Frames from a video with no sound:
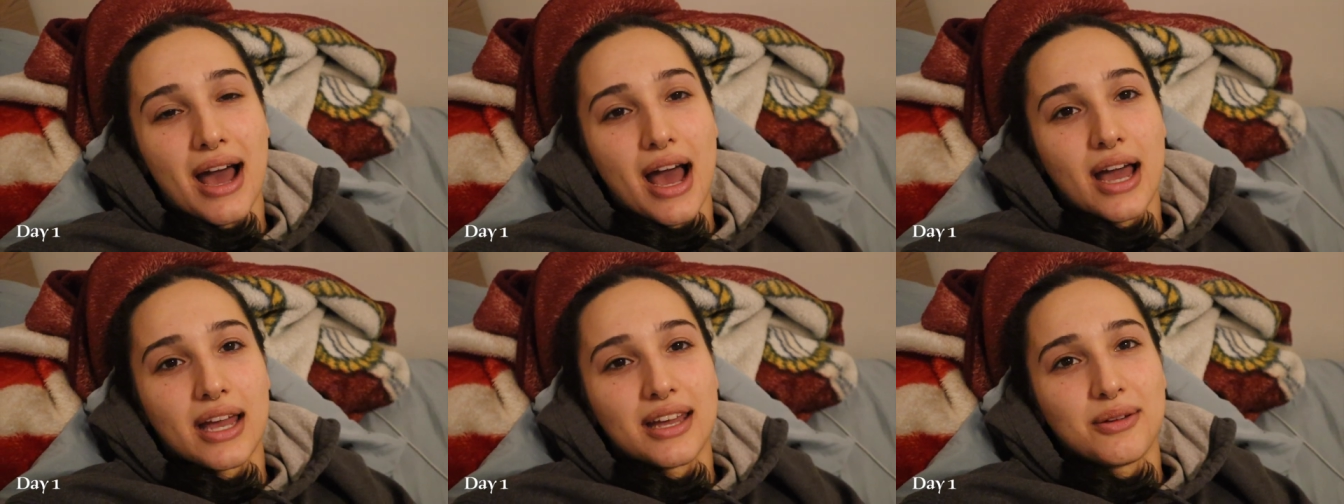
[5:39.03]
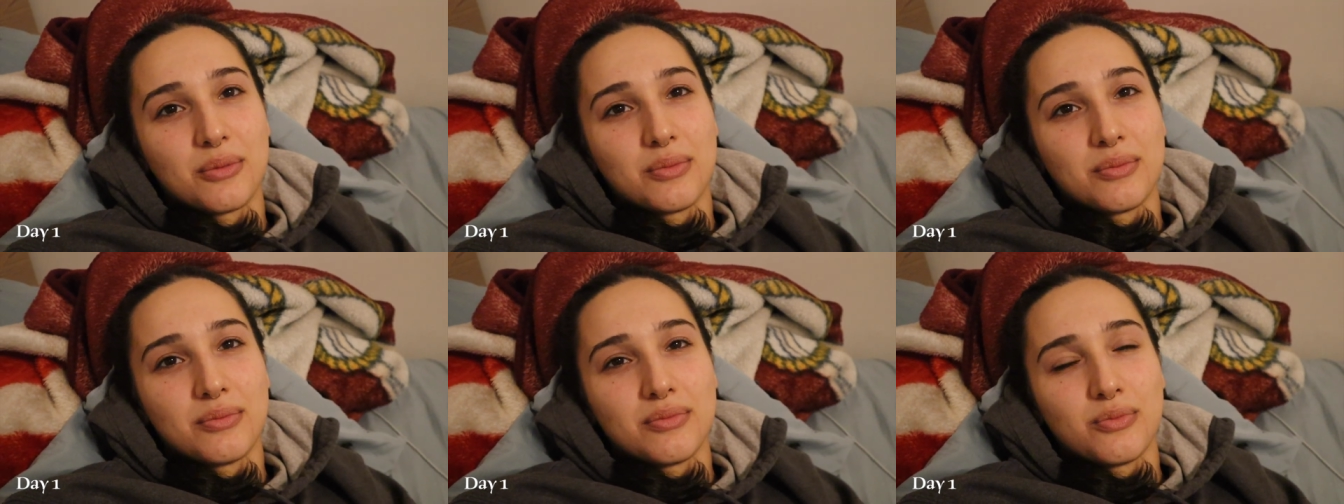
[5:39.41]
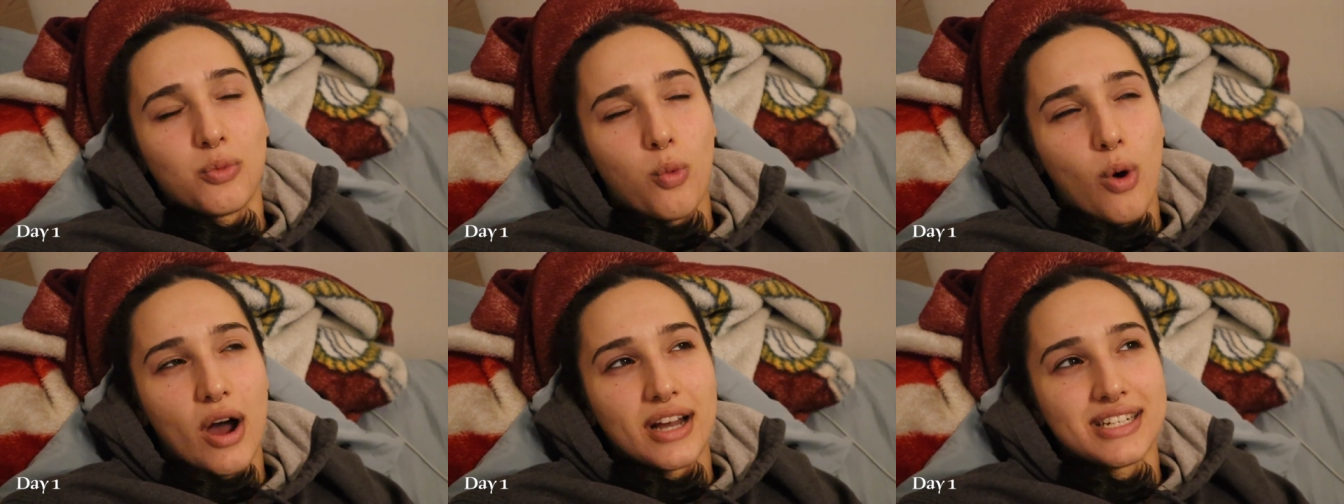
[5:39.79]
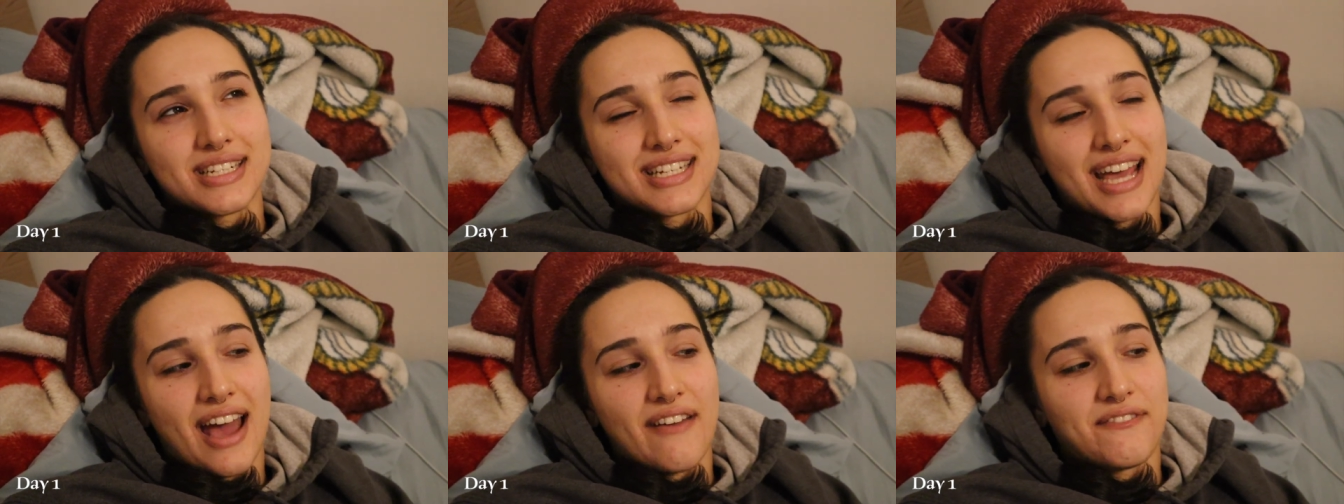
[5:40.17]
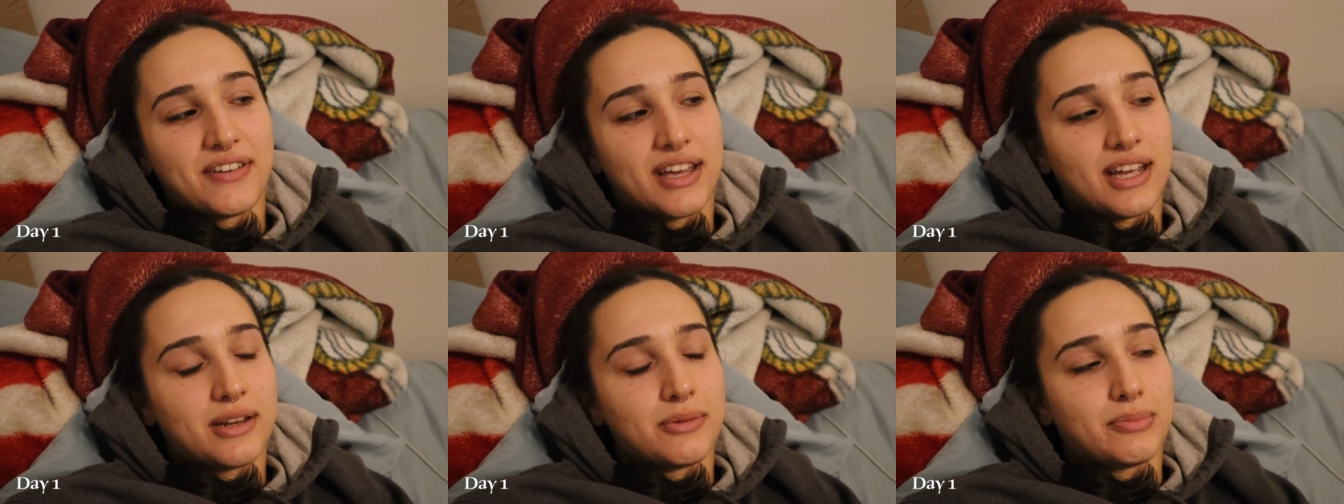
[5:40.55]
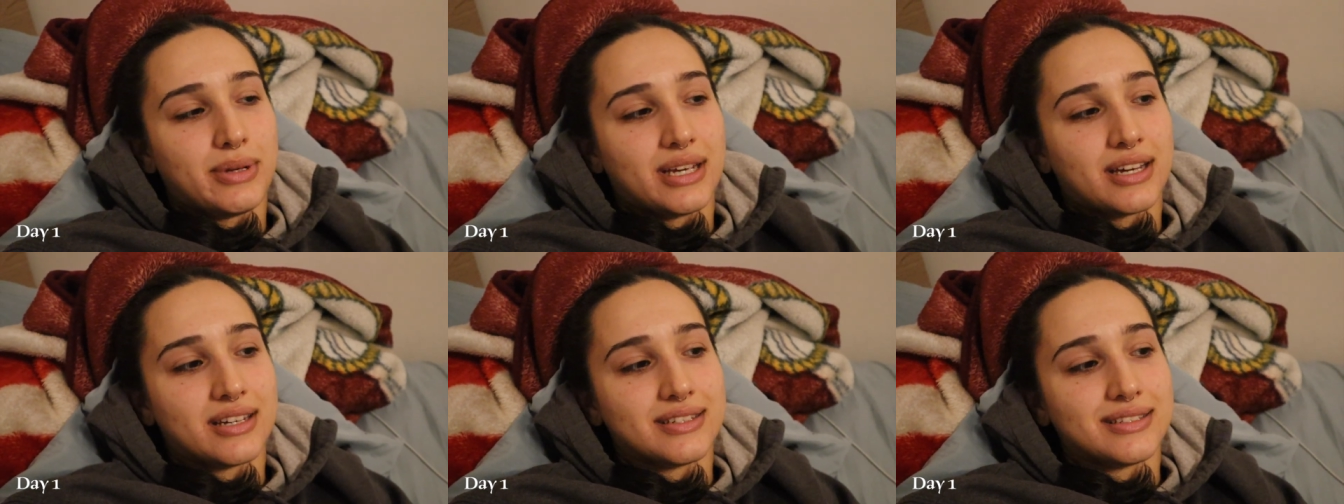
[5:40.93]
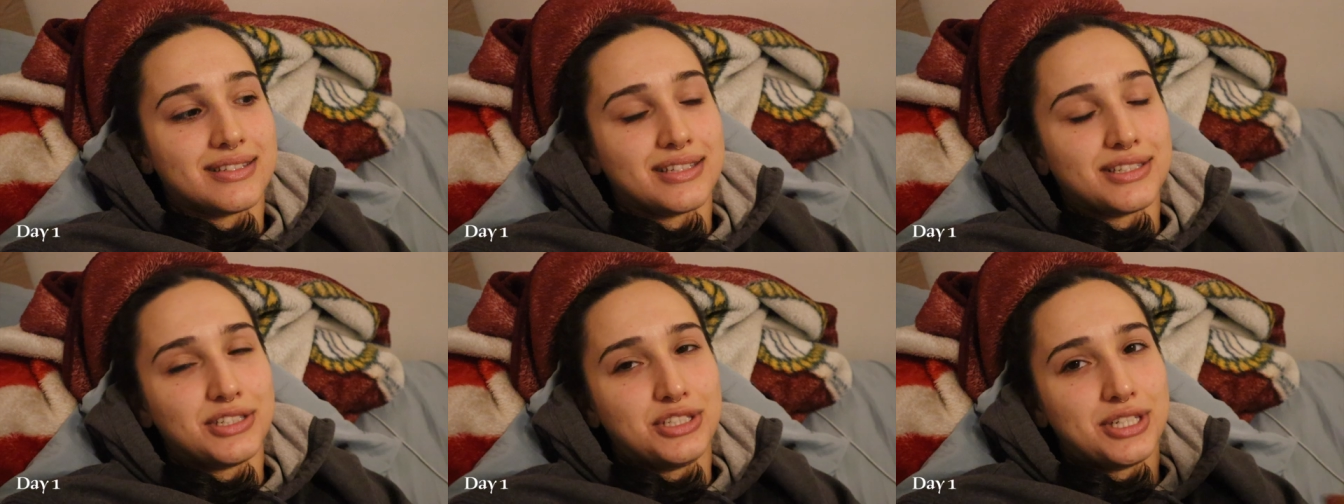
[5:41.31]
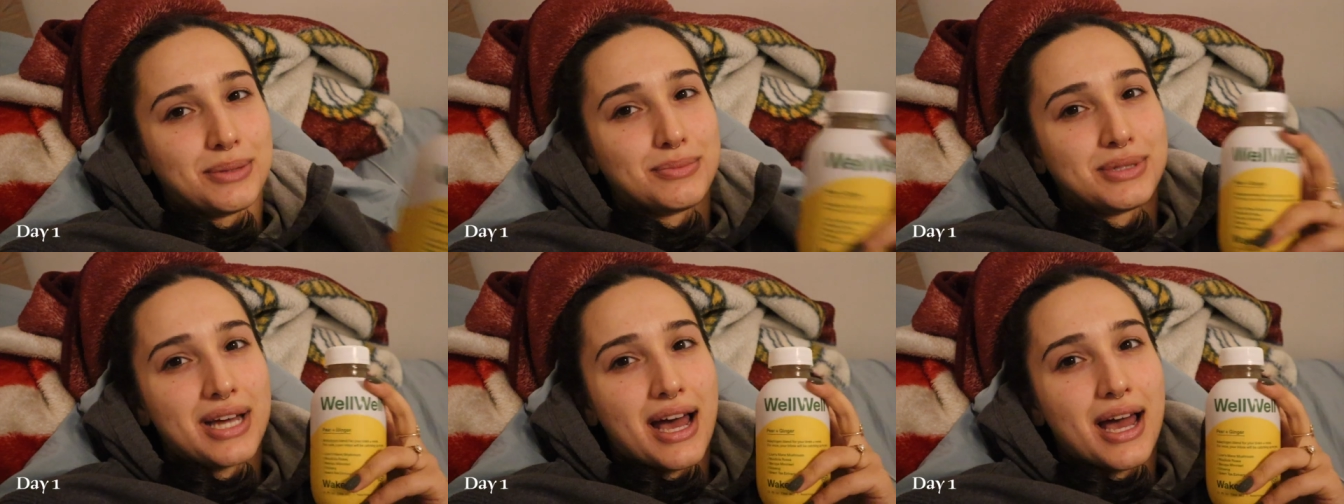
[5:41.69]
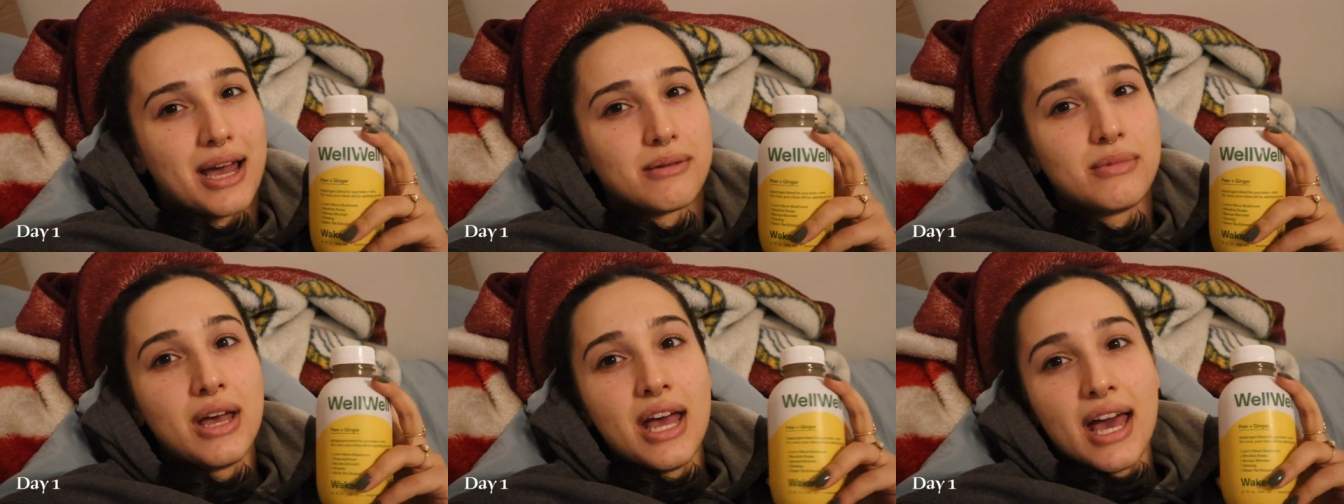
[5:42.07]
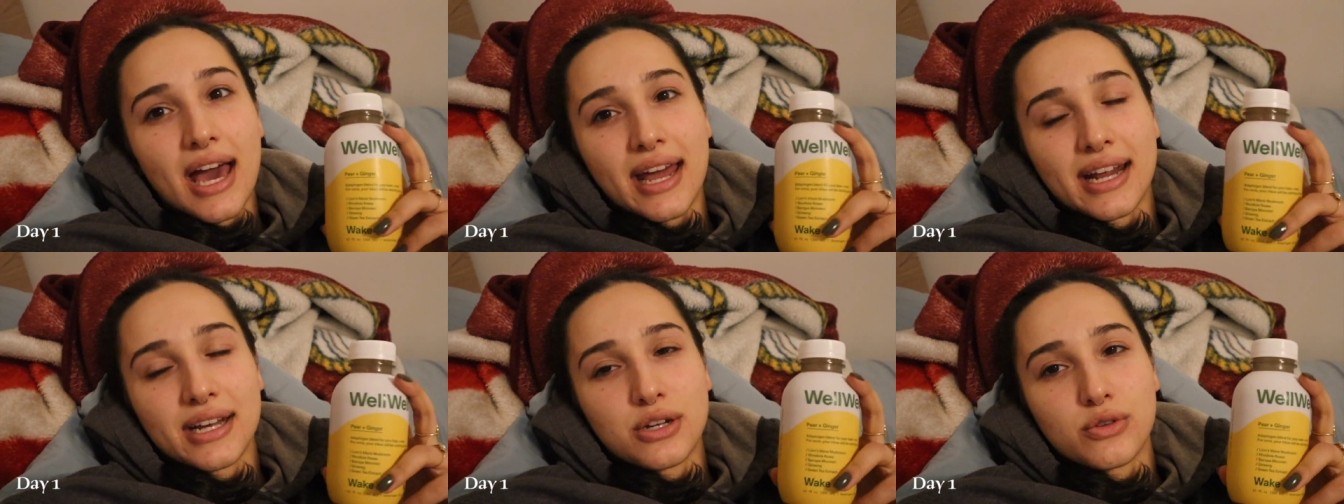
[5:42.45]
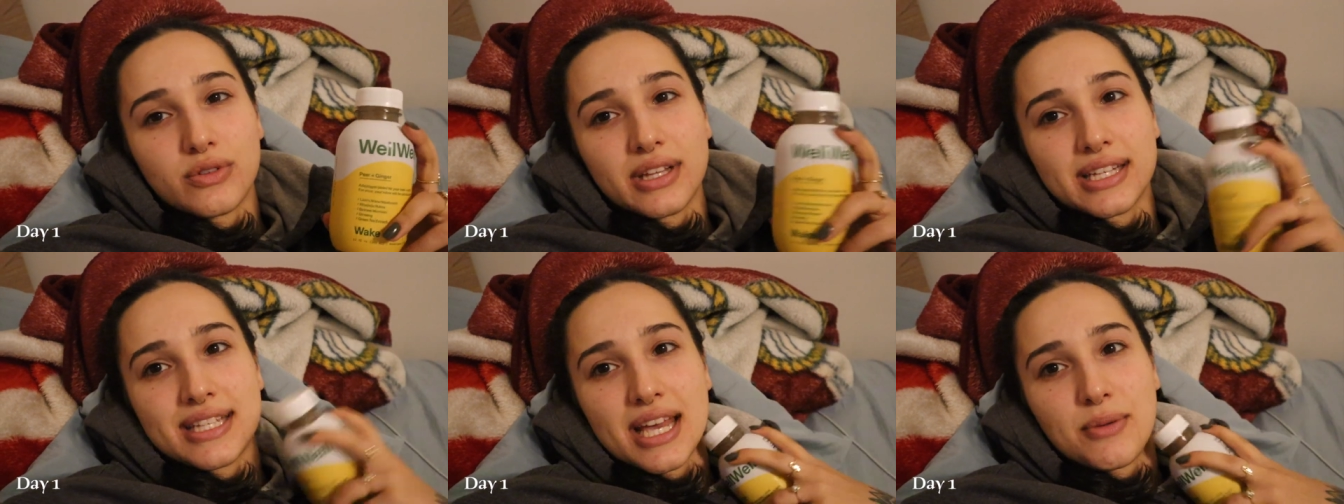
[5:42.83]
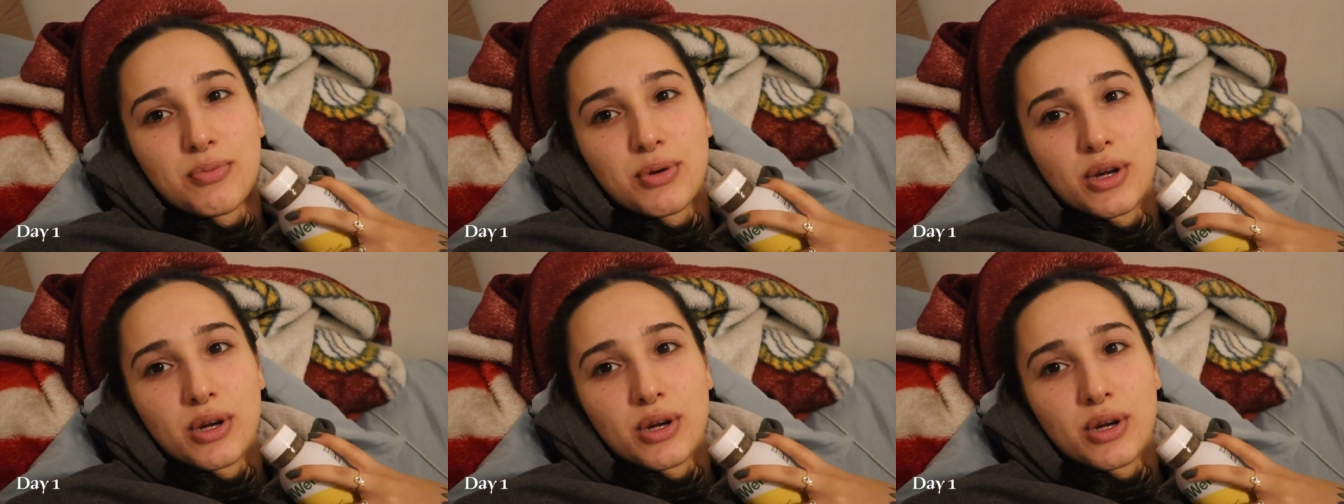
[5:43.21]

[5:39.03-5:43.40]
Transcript: I want caffeine because gym time and I don't really take